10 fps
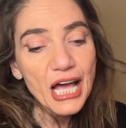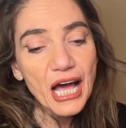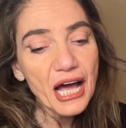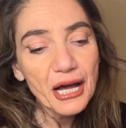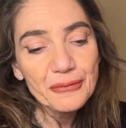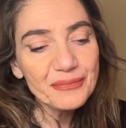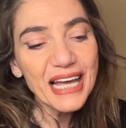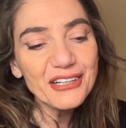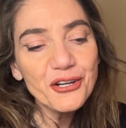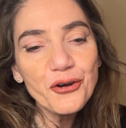um, I
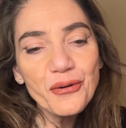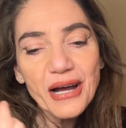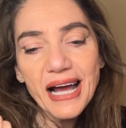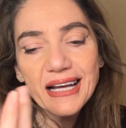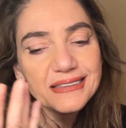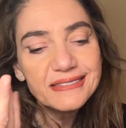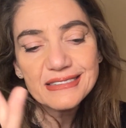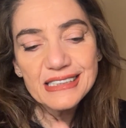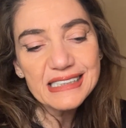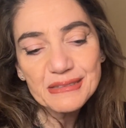don't know, uh,
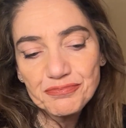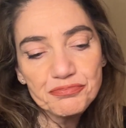just